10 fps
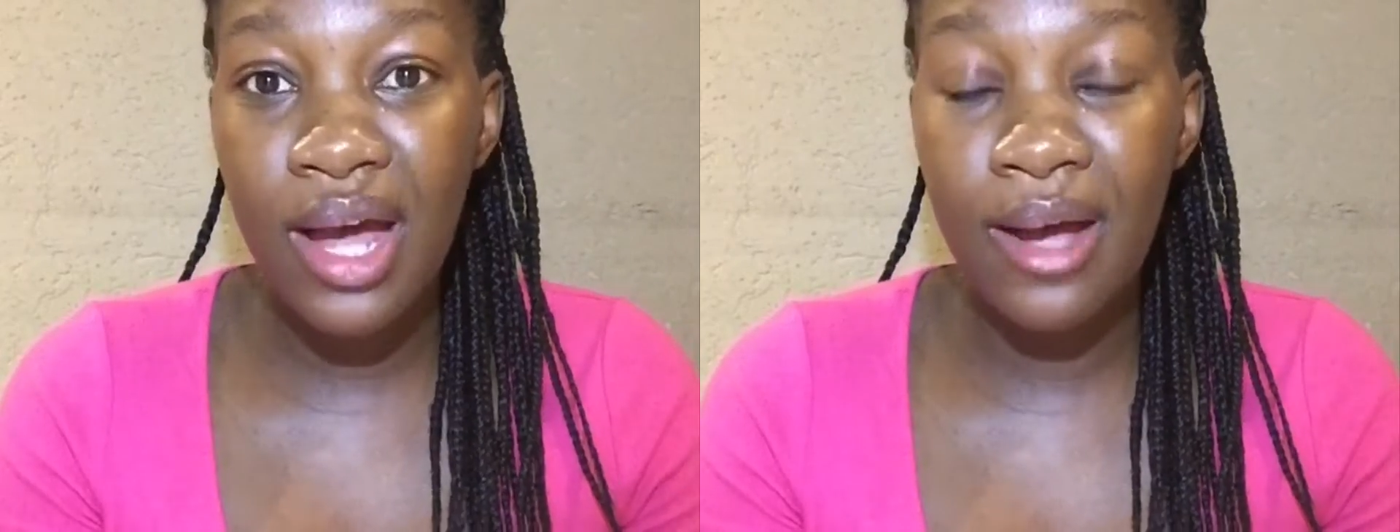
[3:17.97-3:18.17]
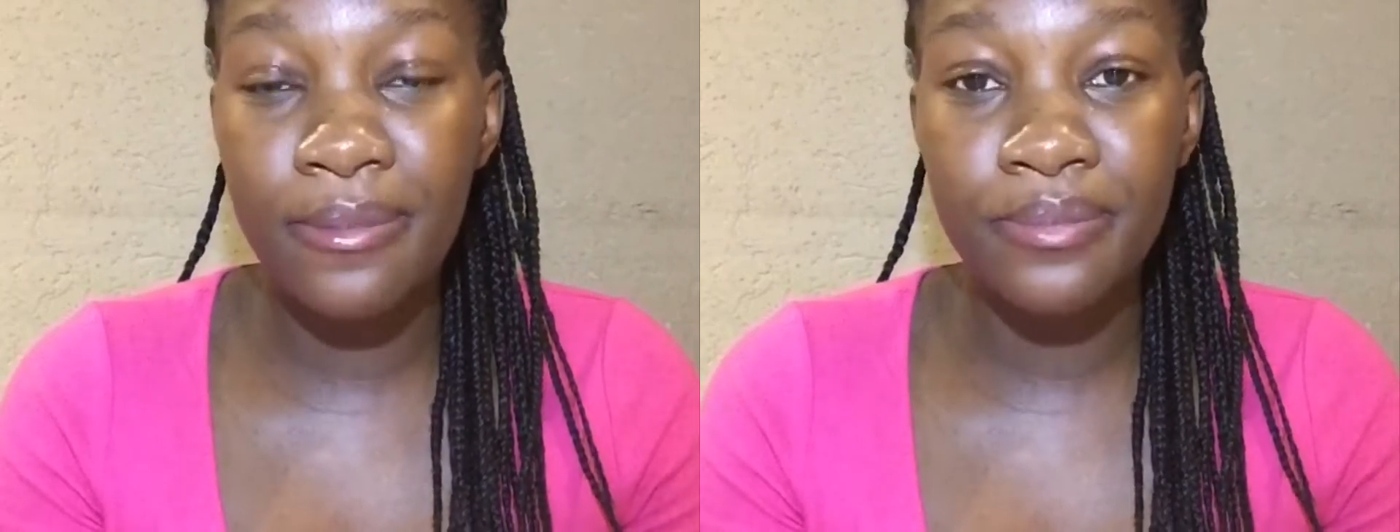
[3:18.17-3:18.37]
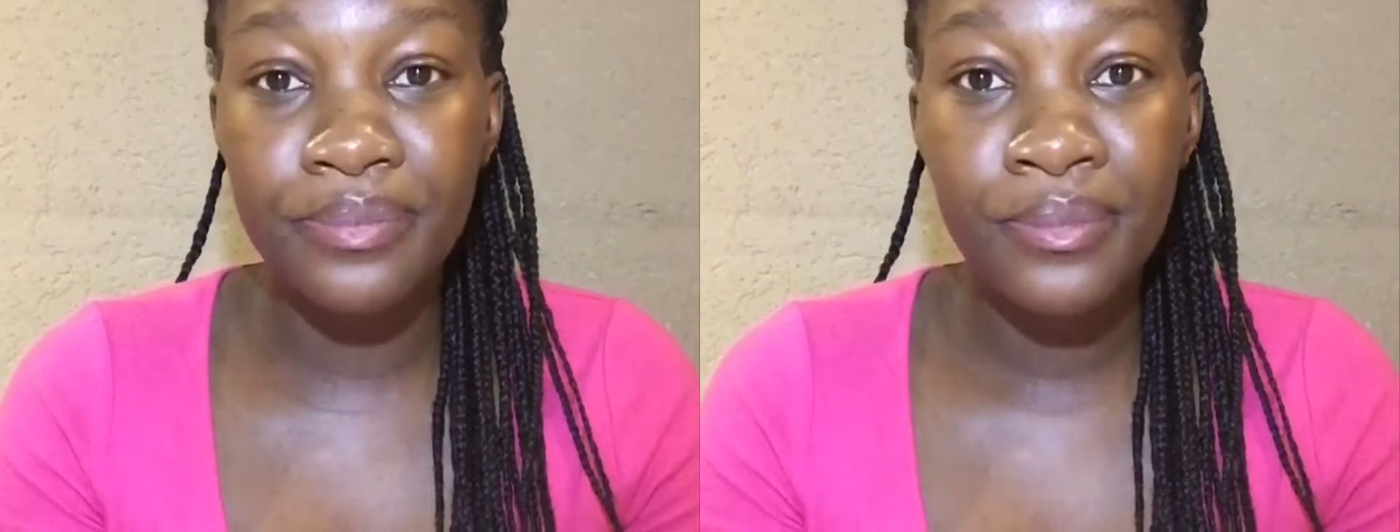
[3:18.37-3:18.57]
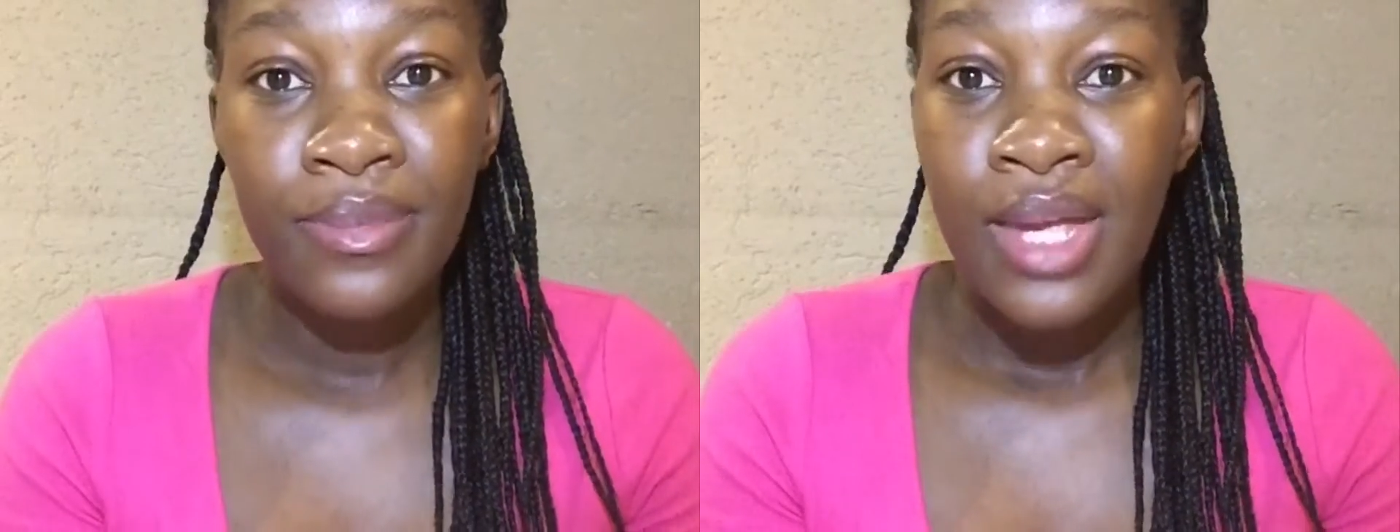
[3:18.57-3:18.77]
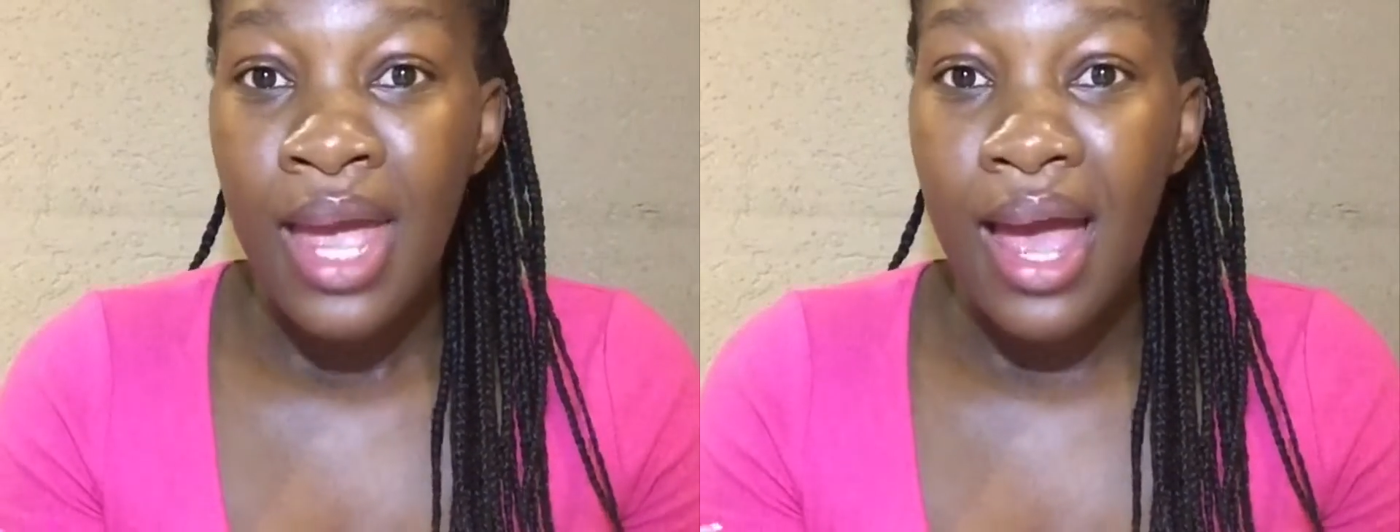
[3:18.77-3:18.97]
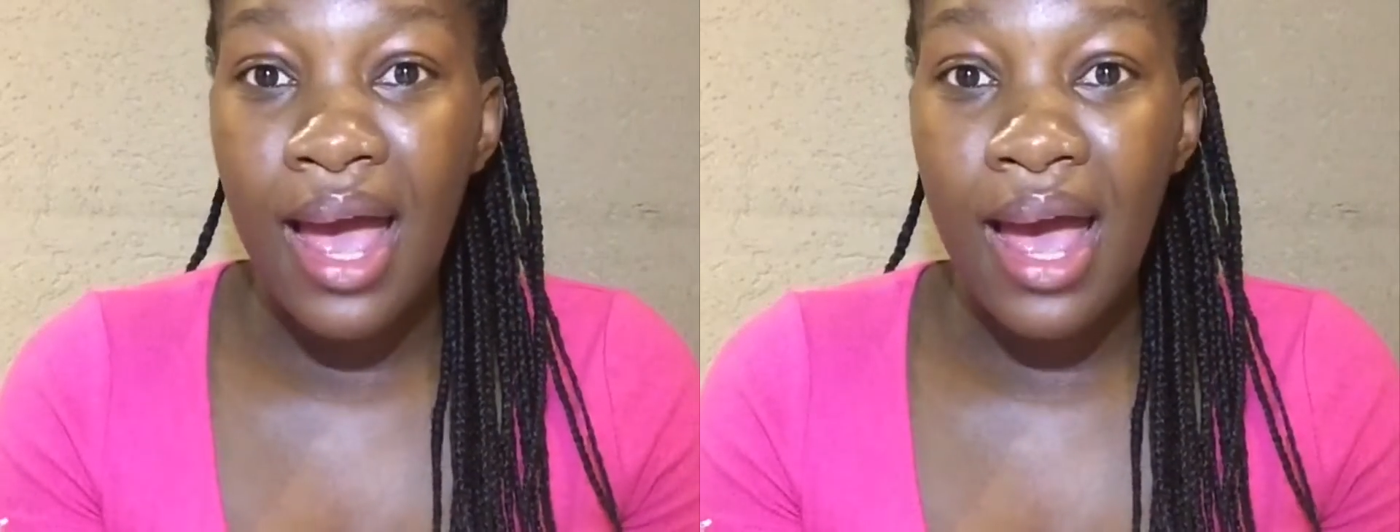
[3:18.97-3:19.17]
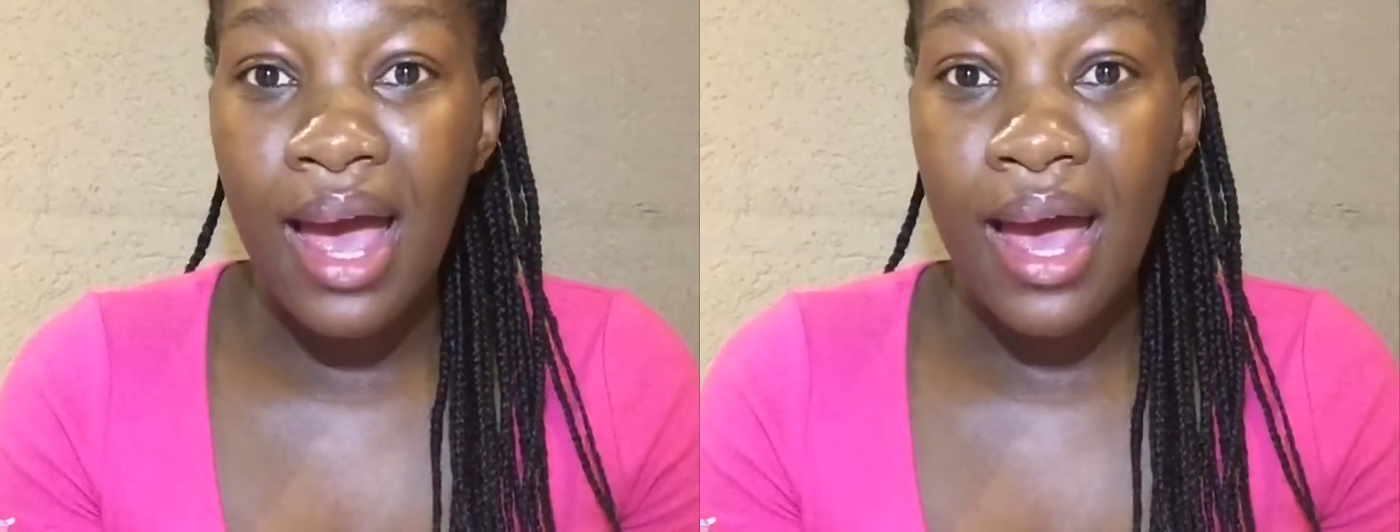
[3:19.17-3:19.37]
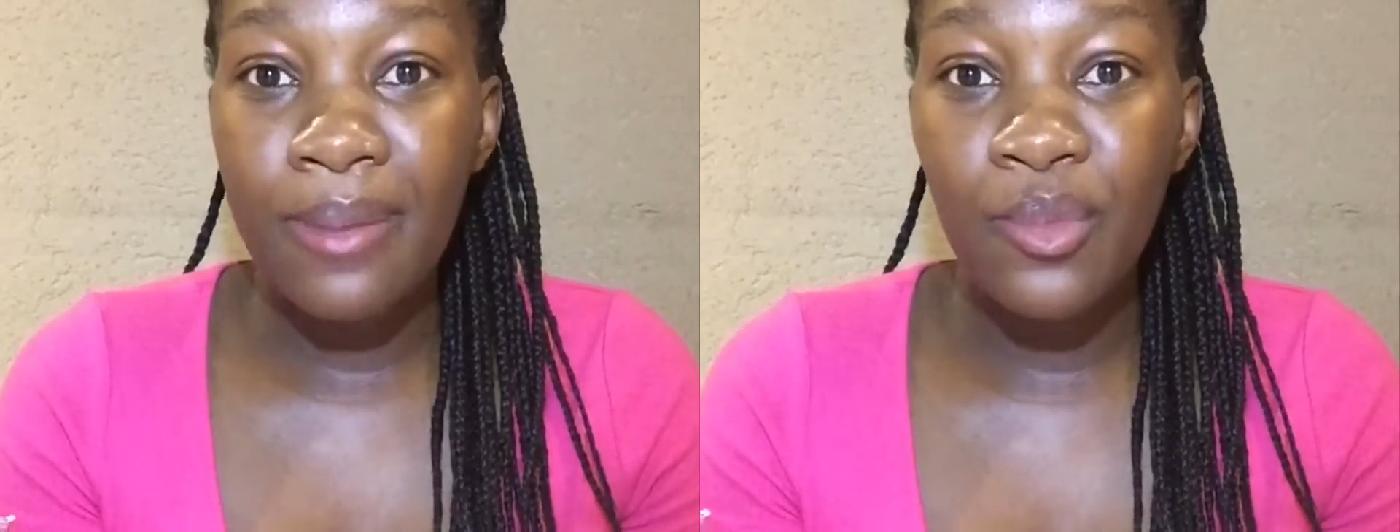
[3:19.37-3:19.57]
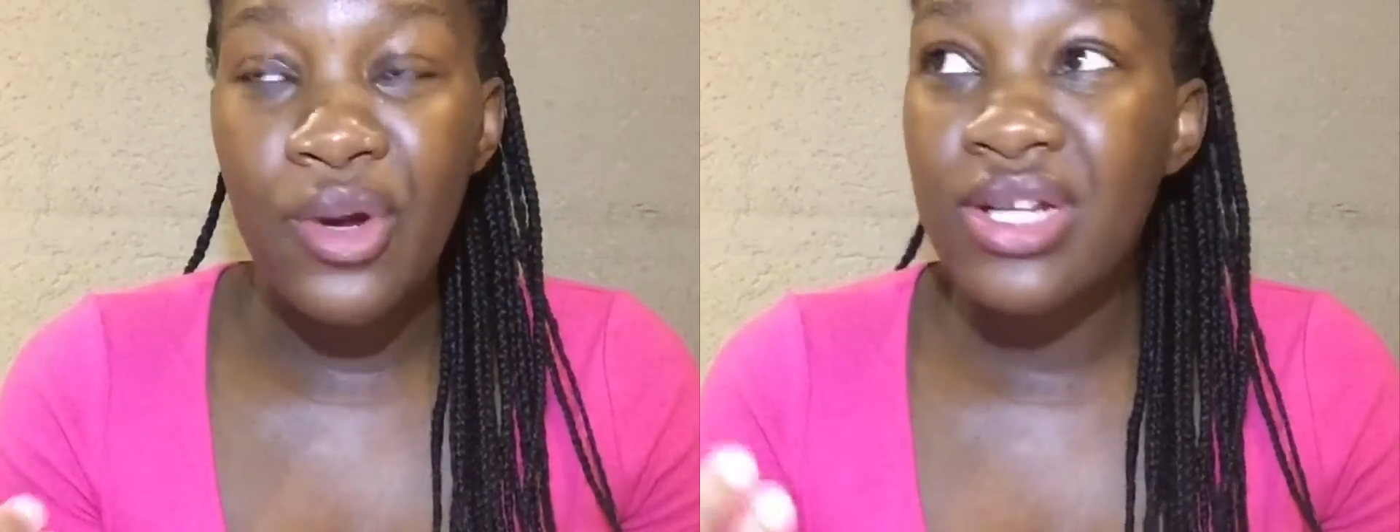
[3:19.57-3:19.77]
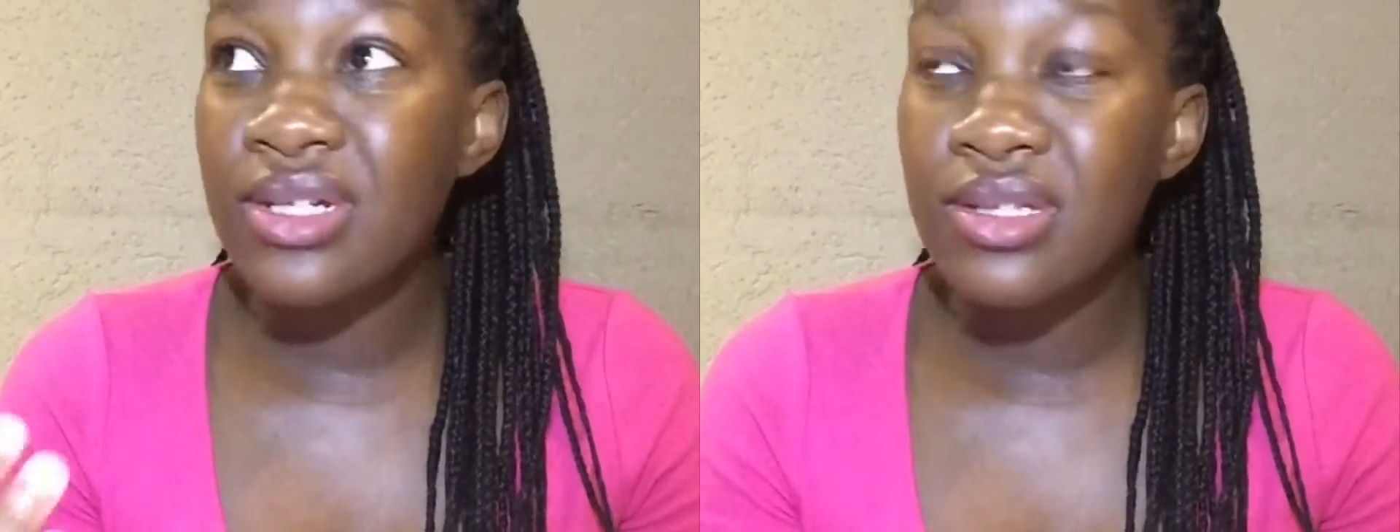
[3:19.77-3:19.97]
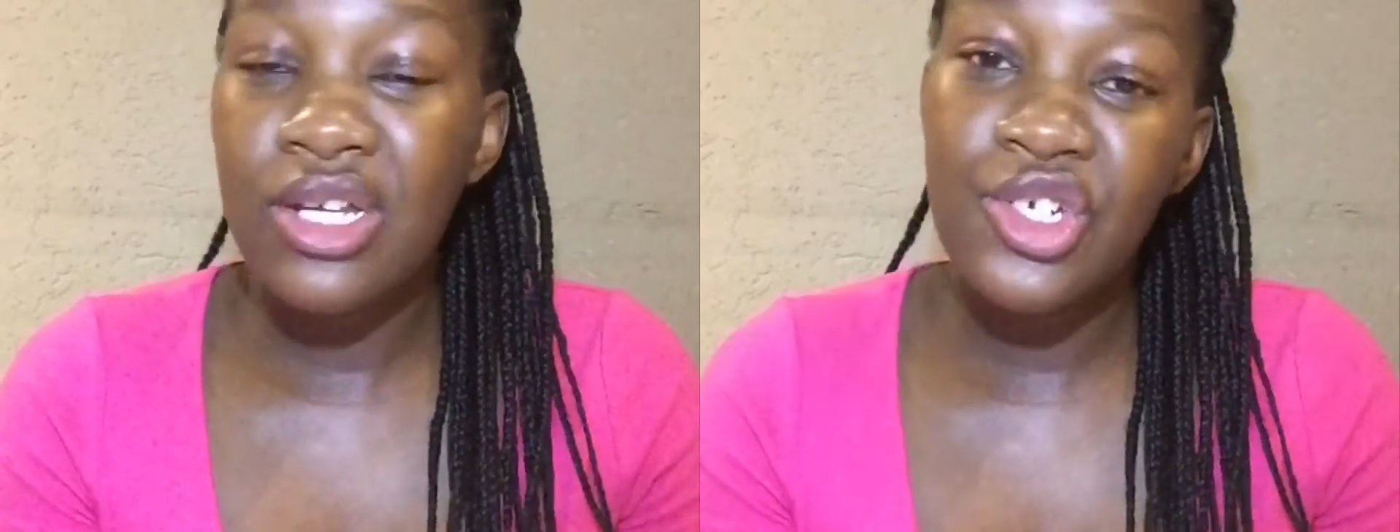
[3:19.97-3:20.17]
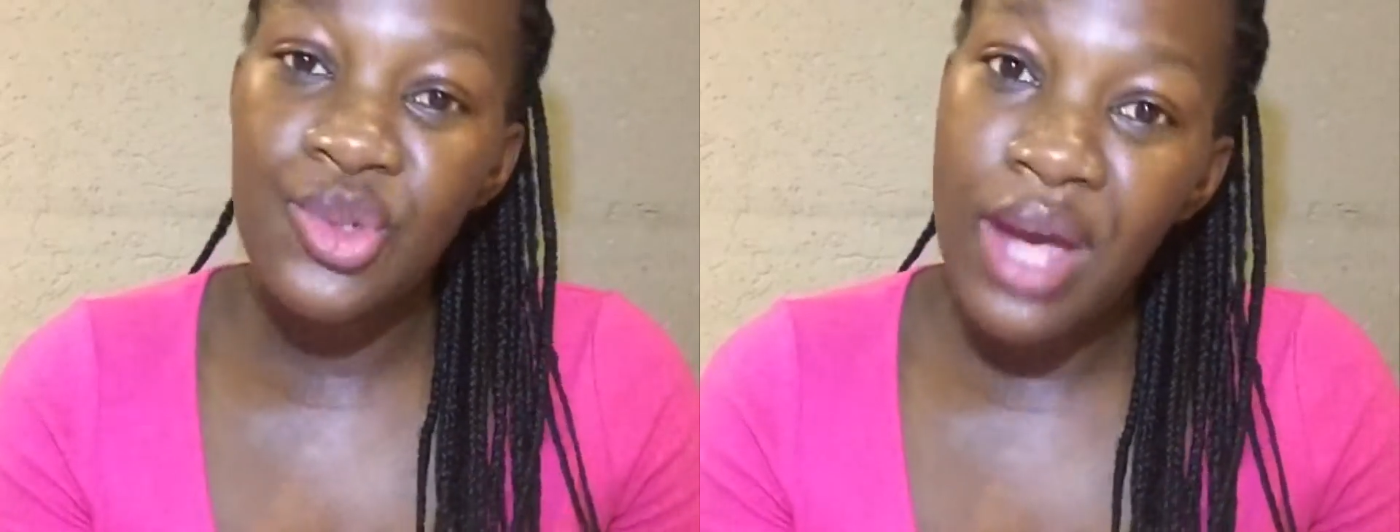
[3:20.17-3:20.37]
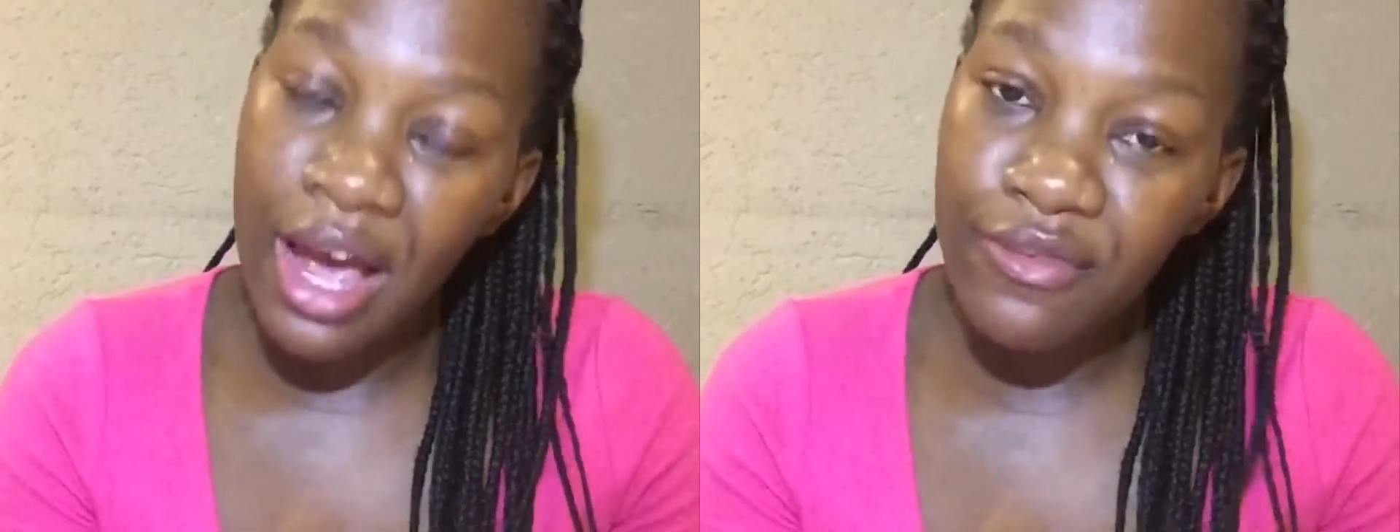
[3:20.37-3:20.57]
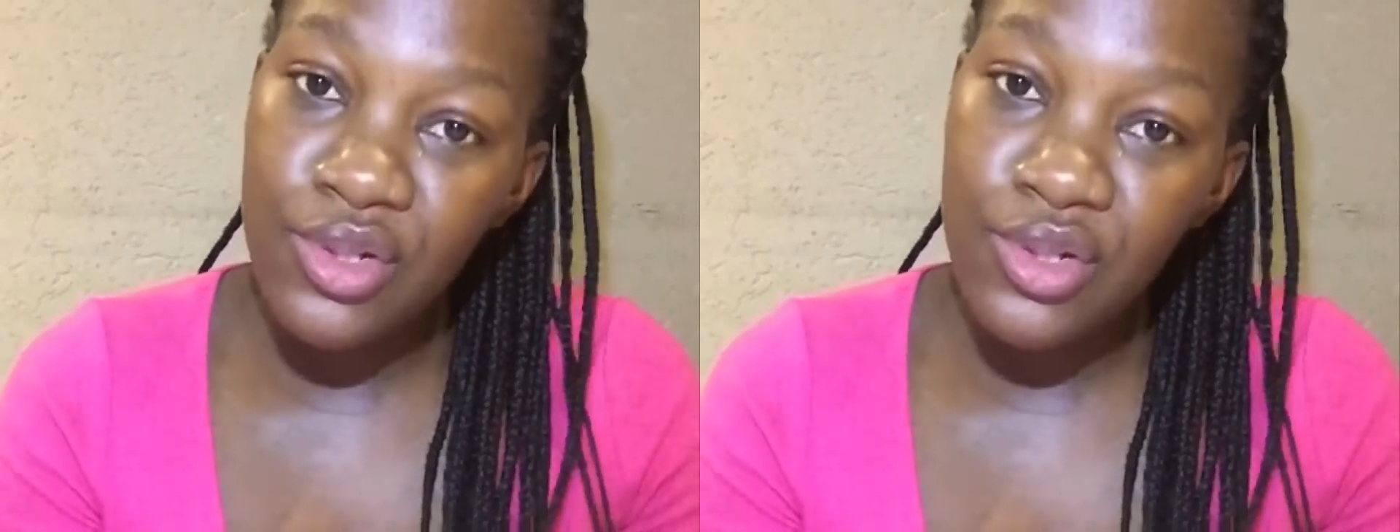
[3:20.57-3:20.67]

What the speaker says: What is it that you have